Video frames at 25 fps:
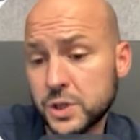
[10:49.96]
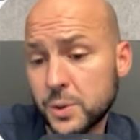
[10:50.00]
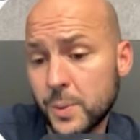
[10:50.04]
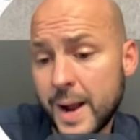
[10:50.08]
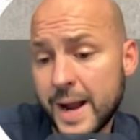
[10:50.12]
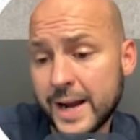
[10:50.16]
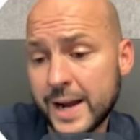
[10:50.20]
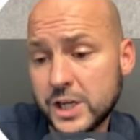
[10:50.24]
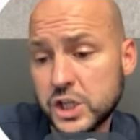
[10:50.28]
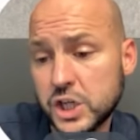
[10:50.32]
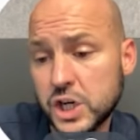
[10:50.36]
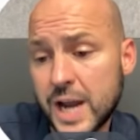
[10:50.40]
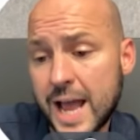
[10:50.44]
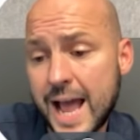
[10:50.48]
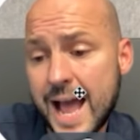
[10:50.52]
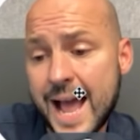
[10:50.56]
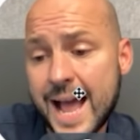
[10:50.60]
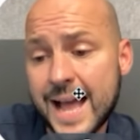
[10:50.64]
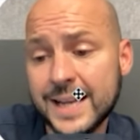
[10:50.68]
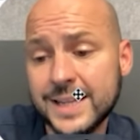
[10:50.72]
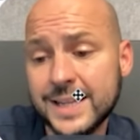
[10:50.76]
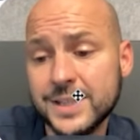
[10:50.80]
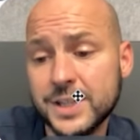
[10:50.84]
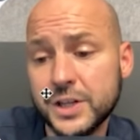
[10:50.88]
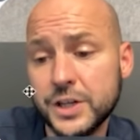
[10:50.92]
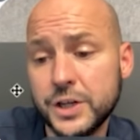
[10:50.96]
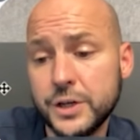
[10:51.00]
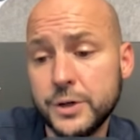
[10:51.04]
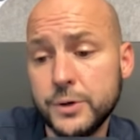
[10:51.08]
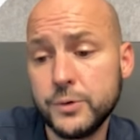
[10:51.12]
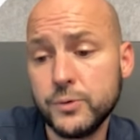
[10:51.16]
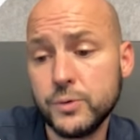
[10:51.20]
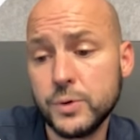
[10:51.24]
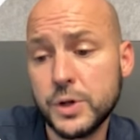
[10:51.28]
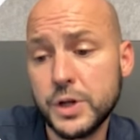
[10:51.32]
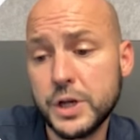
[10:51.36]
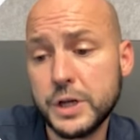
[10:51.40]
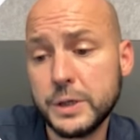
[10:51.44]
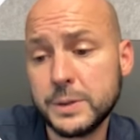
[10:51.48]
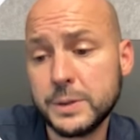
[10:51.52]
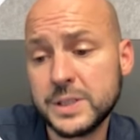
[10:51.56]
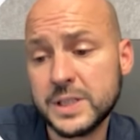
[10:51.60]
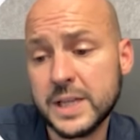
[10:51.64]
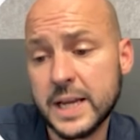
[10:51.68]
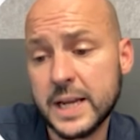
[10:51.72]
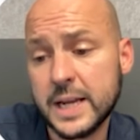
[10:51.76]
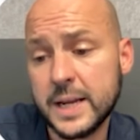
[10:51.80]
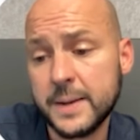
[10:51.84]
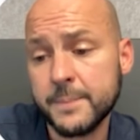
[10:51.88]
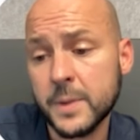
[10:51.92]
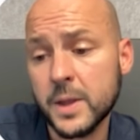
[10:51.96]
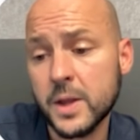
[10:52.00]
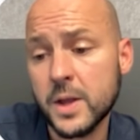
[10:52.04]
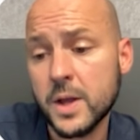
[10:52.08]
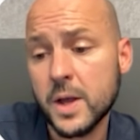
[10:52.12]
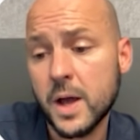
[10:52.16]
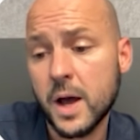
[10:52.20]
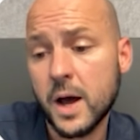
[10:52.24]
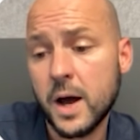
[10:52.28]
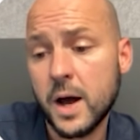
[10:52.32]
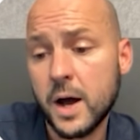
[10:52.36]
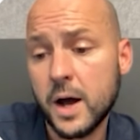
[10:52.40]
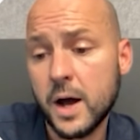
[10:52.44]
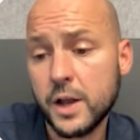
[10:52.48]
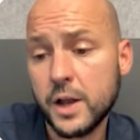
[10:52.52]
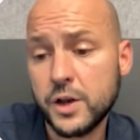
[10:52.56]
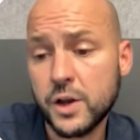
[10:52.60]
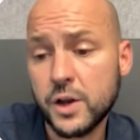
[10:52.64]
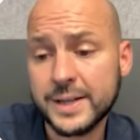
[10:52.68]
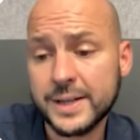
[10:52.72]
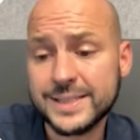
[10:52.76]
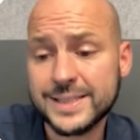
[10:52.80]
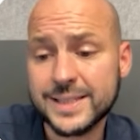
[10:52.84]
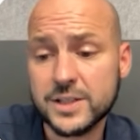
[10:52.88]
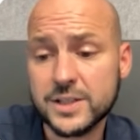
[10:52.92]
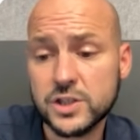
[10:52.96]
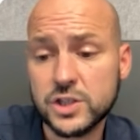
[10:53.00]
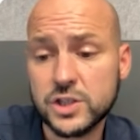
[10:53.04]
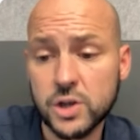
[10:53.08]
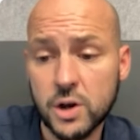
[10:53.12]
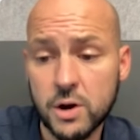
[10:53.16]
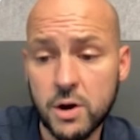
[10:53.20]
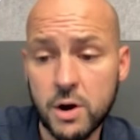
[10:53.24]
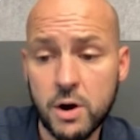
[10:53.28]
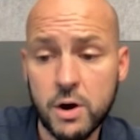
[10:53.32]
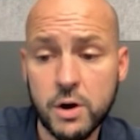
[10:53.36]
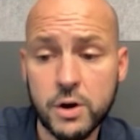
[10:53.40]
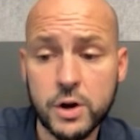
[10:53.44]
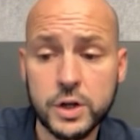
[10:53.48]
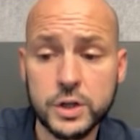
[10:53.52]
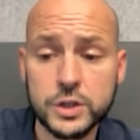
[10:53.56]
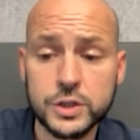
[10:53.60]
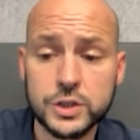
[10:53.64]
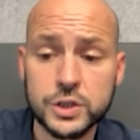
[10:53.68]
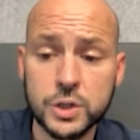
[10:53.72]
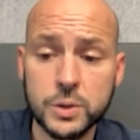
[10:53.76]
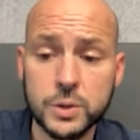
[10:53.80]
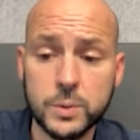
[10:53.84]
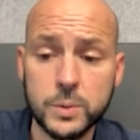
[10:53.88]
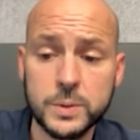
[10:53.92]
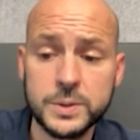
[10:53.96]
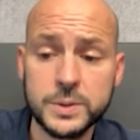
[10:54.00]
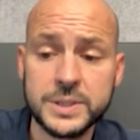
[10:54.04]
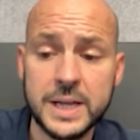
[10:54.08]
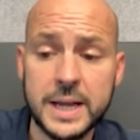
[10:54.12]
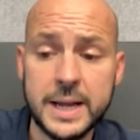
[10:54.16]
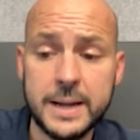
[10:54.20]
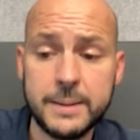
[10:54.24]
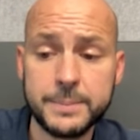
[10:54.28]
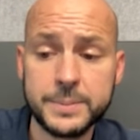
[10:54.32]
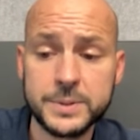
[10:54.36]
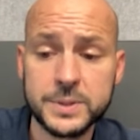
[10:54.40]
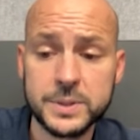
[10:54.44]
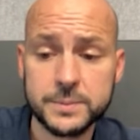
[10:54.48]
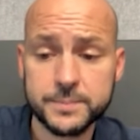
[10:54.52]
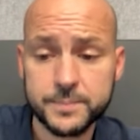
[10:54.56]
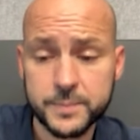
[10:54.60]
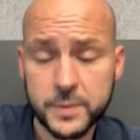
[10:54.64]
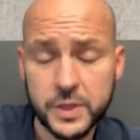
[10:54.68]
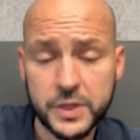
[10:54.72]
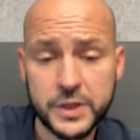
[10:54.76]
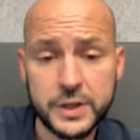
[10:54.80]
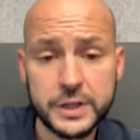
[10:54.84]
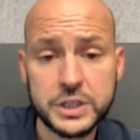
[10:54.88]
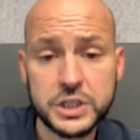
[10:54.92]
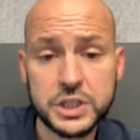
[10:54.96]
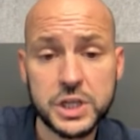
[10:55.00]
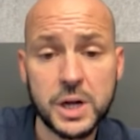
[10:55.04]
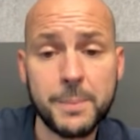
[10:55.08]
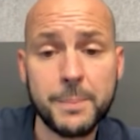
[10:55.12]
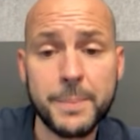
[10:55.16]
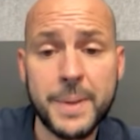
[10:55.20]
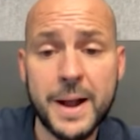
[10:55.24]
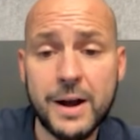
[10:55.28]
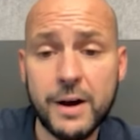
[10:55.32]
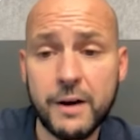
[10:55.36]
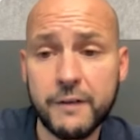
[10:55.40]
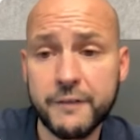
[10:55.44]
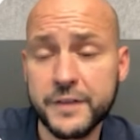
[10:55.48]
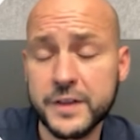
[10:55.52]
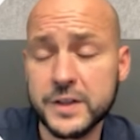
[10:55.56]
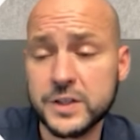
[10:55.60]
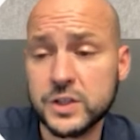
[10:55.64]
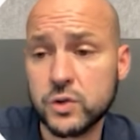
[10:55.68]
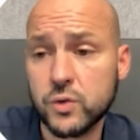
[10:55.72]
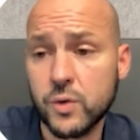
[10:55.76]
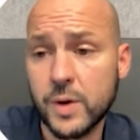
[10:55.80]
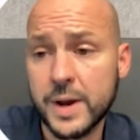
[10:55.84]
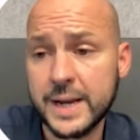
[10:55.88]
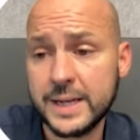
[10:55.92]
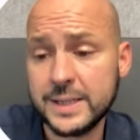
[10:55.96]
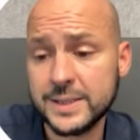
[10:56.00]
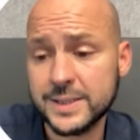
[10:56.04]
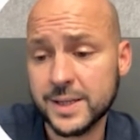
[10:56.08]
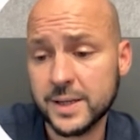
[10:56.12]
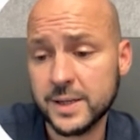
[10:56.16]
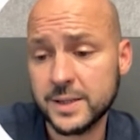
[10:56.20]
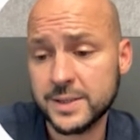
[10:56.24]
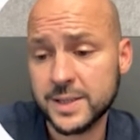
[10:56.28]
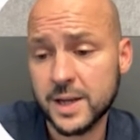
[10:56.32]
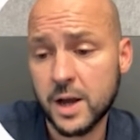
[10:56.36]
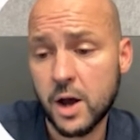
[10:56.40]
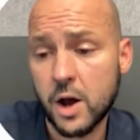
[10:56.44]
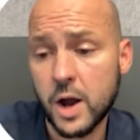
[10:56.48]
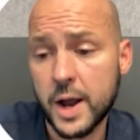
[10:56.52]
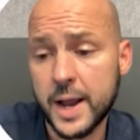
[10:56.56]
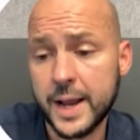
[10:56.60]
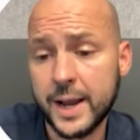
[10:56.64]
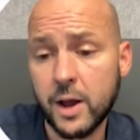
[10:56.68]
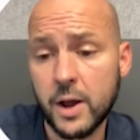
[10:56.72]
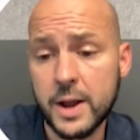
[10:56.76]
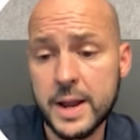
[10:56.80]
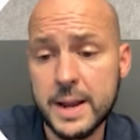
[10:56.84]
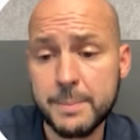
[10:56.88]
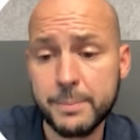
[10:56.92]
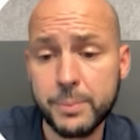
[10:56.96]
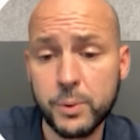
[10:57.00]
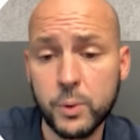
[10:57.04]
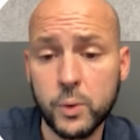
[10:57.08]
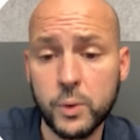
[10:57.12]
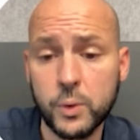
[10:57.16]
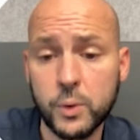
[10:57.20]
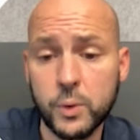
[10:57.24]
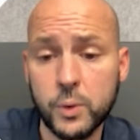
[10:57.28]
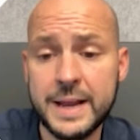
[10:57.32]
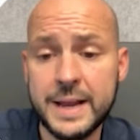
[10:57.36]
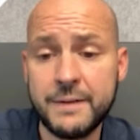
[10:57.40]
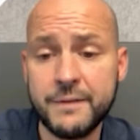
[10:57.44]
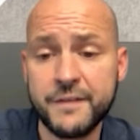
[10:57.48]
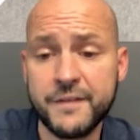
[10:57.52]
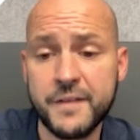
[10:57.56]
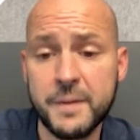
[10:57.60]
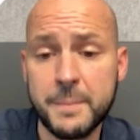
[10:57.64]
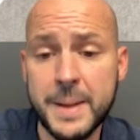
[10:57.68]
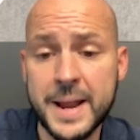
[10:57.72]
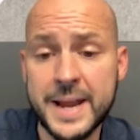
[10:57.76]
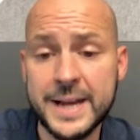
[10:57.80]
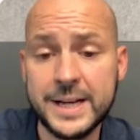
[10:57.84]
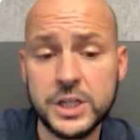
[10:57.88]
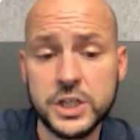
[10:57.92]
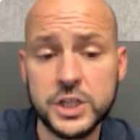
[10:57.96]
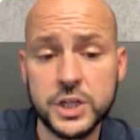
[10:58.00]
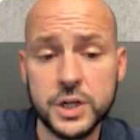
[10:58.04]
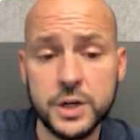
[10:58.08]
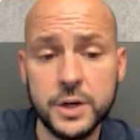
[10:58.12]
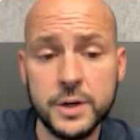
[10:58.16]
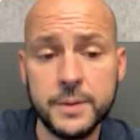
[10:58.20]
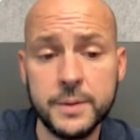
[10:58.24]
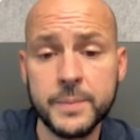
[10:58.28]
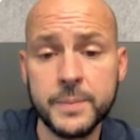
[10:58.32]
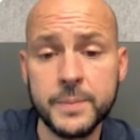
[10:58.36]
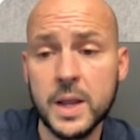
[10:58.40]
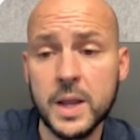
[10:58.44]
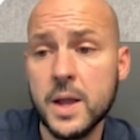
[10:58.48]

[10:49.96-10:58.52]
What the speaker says: to action. And you see nice dark tooltips that jump out of the screen to highlight important information.